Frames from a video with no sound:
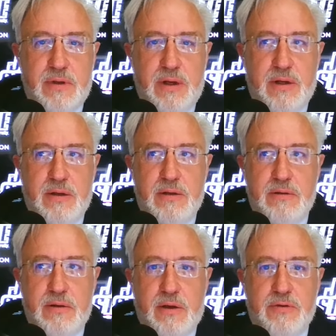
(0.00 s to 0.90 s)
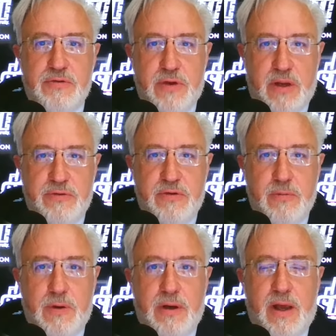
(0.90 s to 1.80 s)
and understands
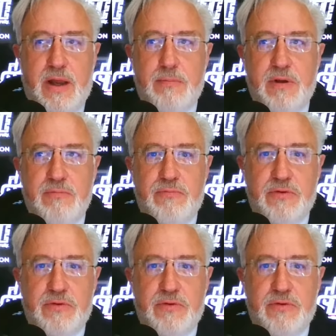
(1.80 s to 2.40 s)
human anatomy,